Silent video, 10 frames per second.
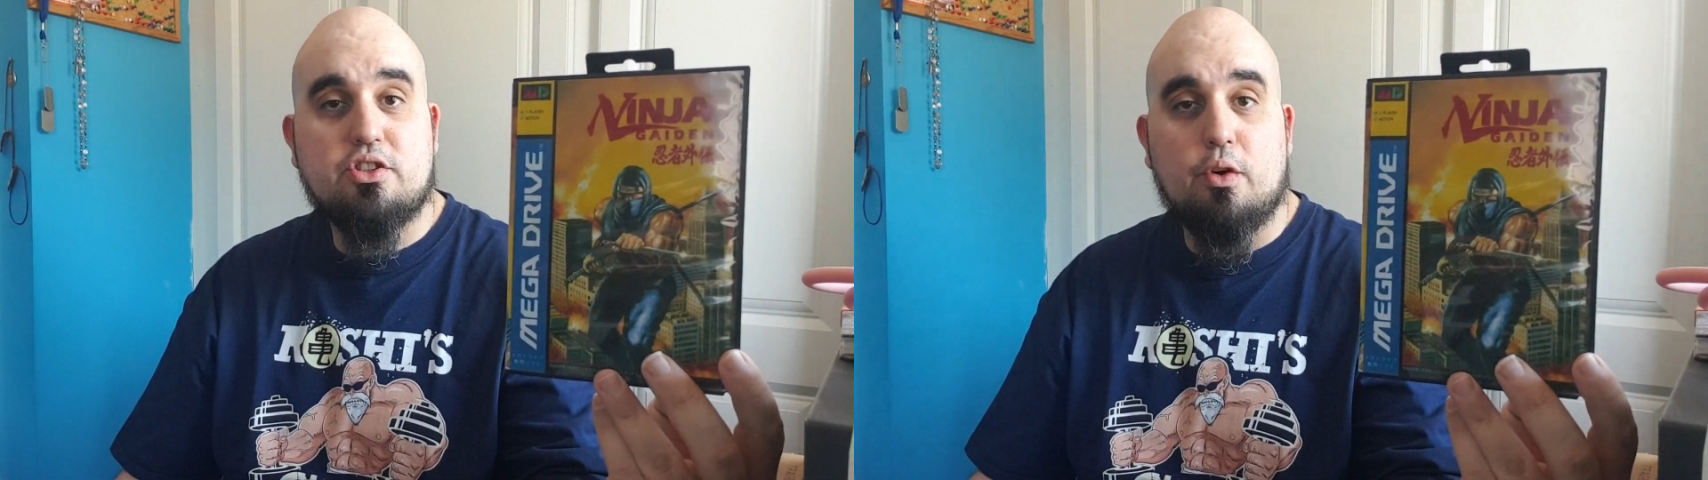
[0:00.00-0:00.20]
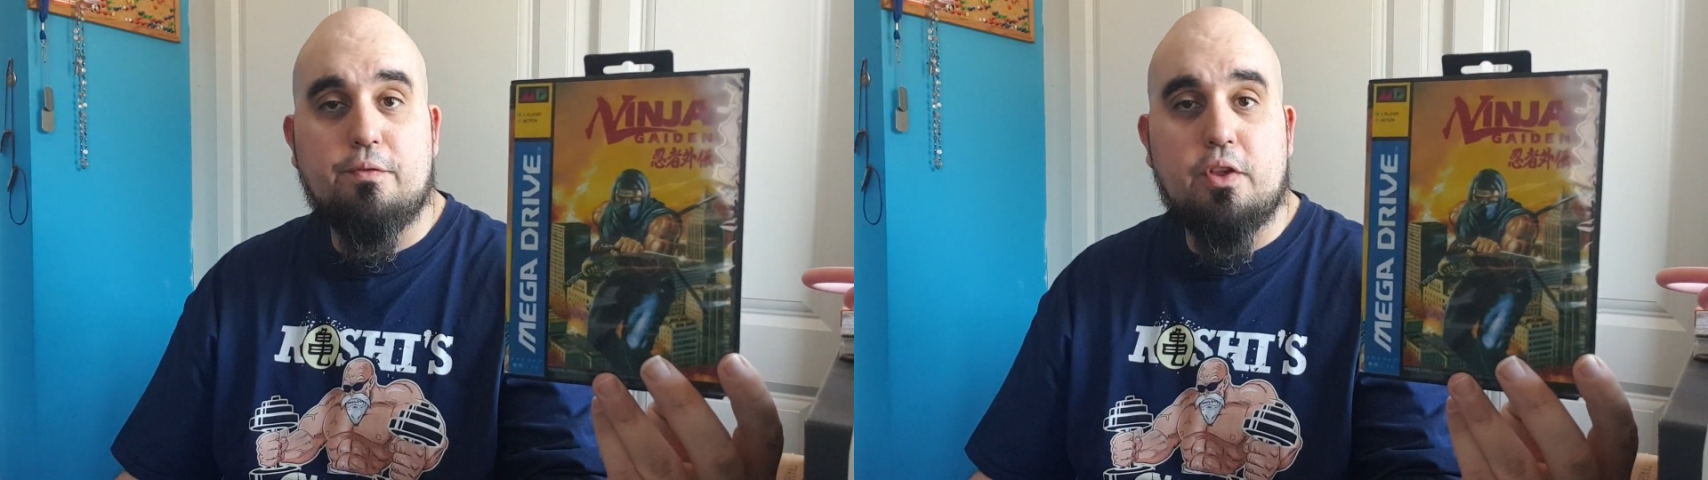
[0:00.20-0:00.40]

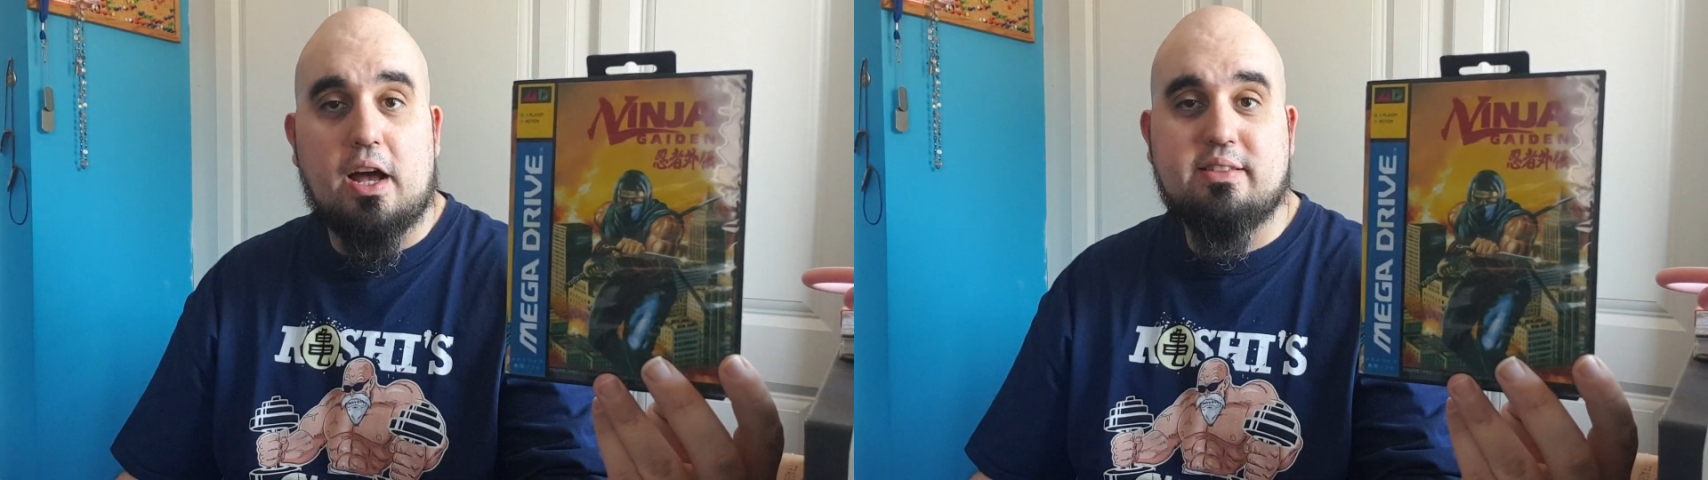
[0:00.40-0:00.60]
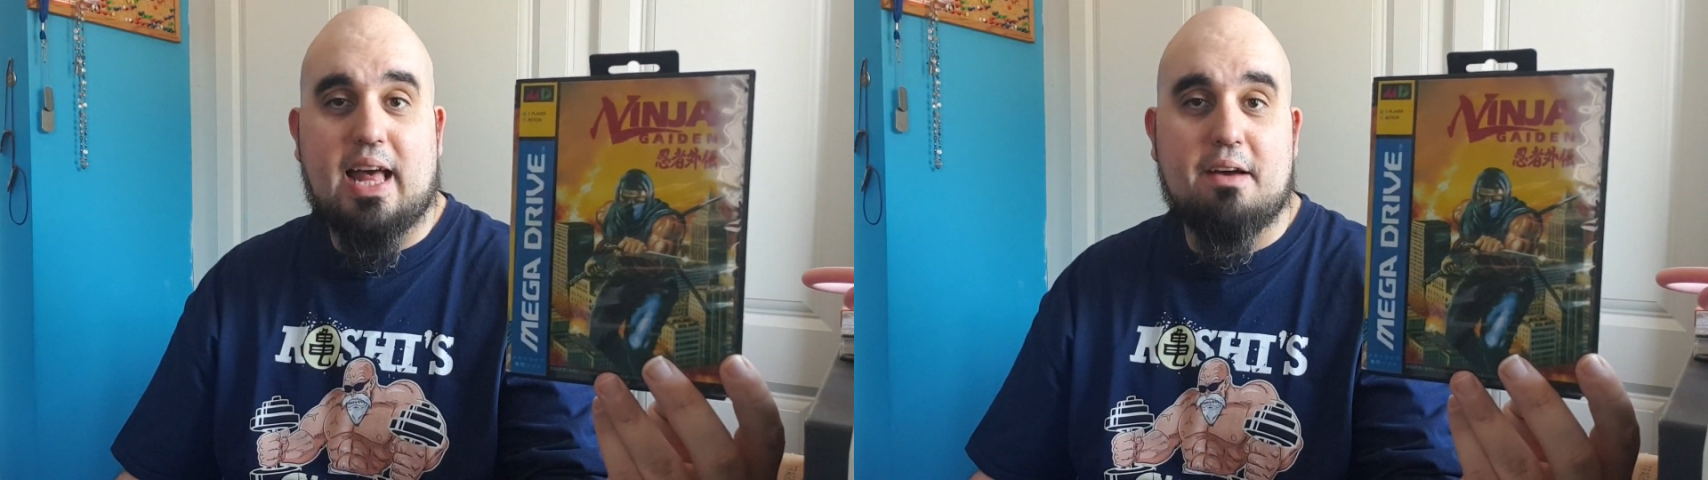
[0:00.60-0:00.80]
sort of
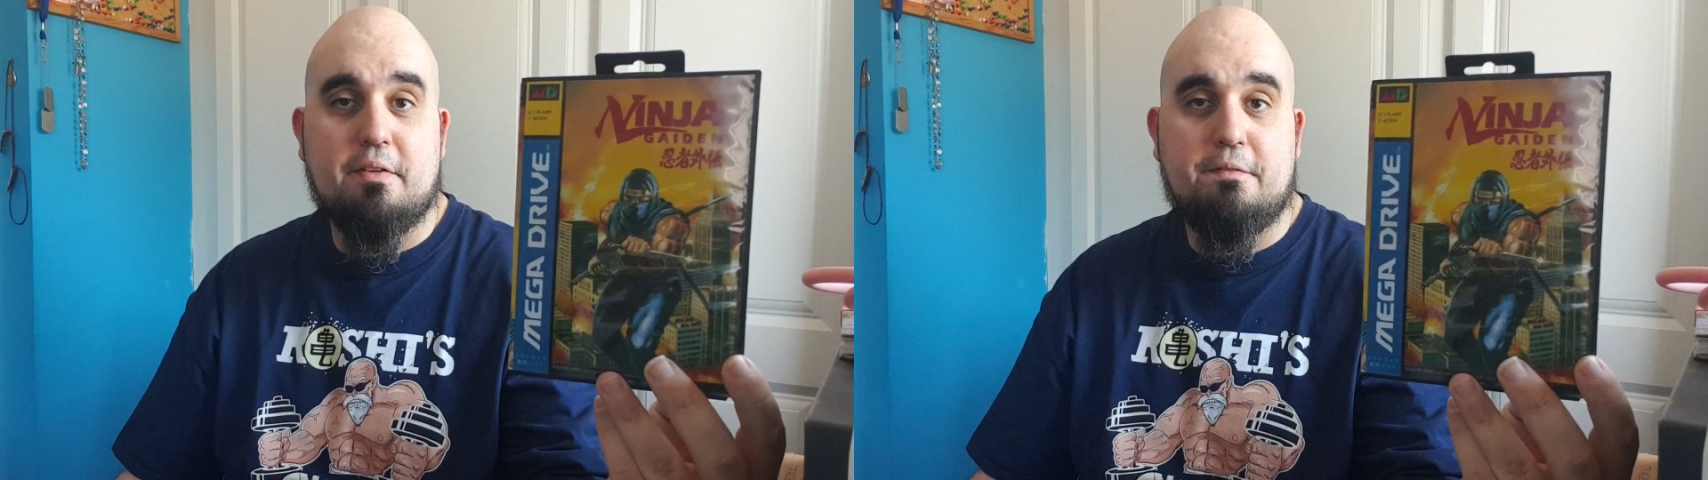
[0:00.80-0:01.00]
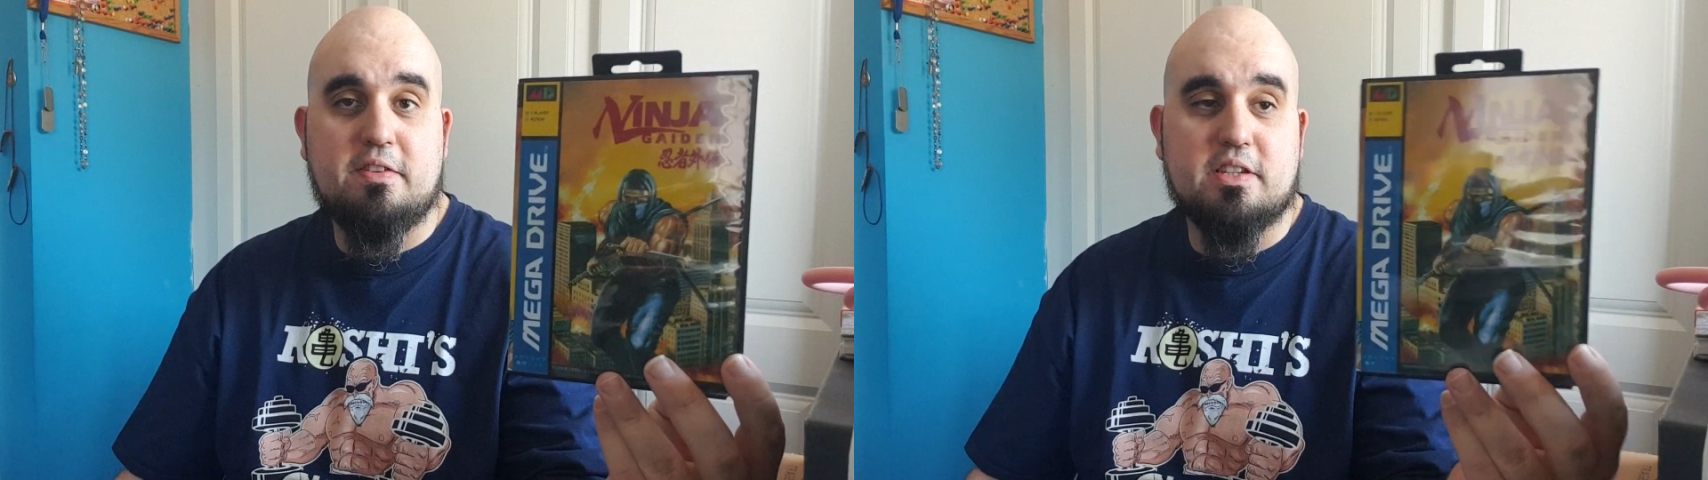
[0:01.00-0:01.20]
nice to have
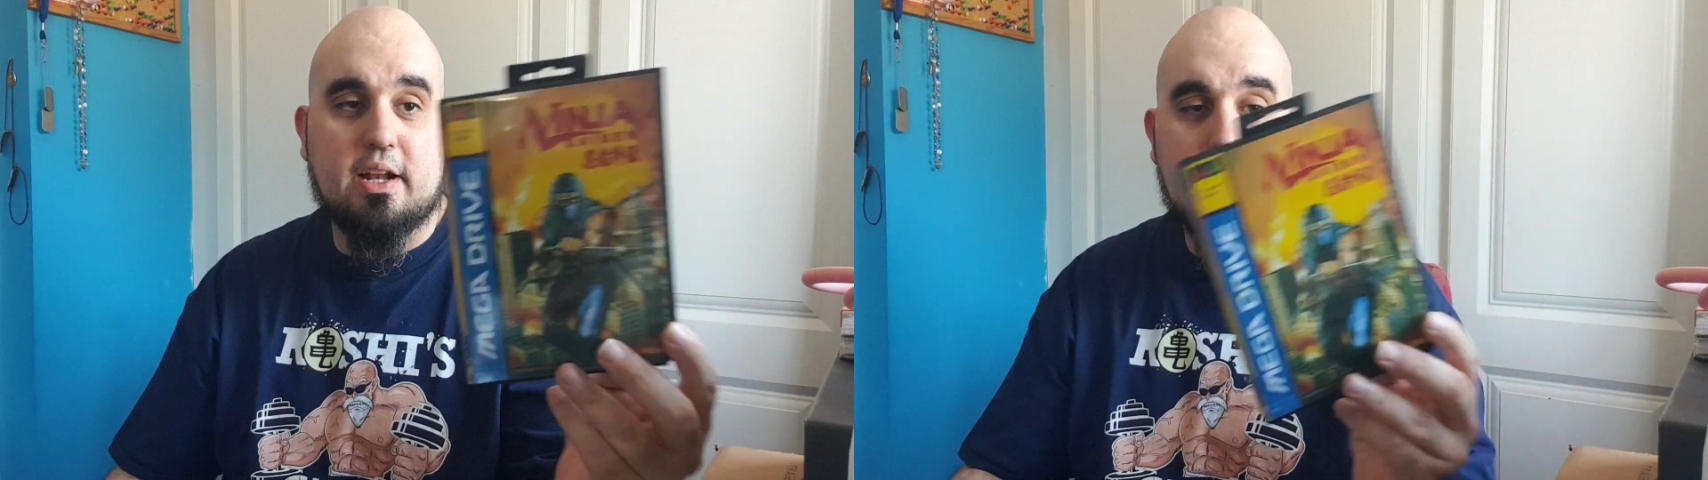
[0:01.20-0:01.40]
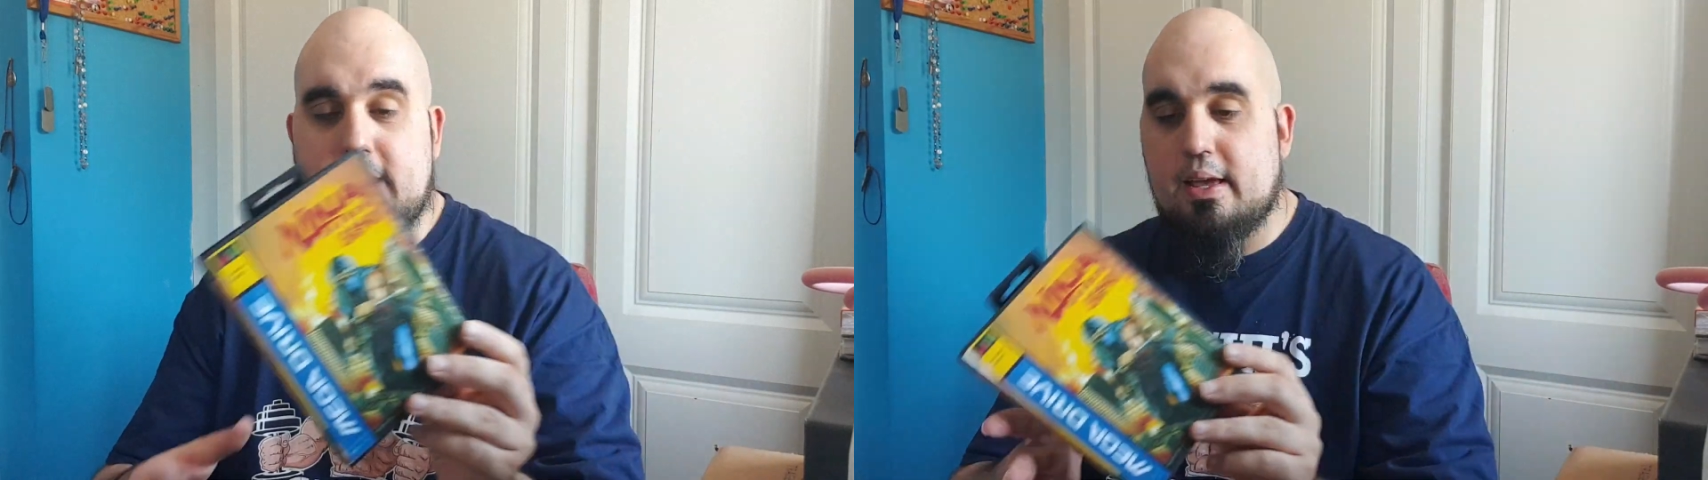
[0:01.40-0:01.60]
it
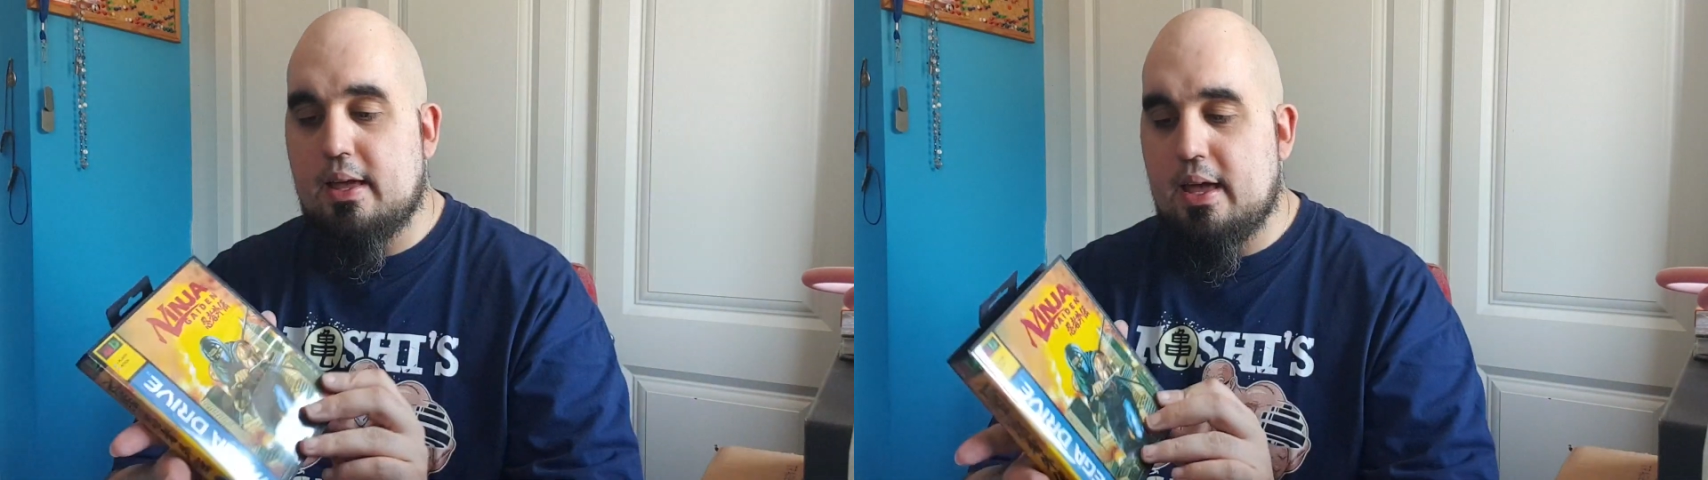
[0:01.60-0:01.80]
physically.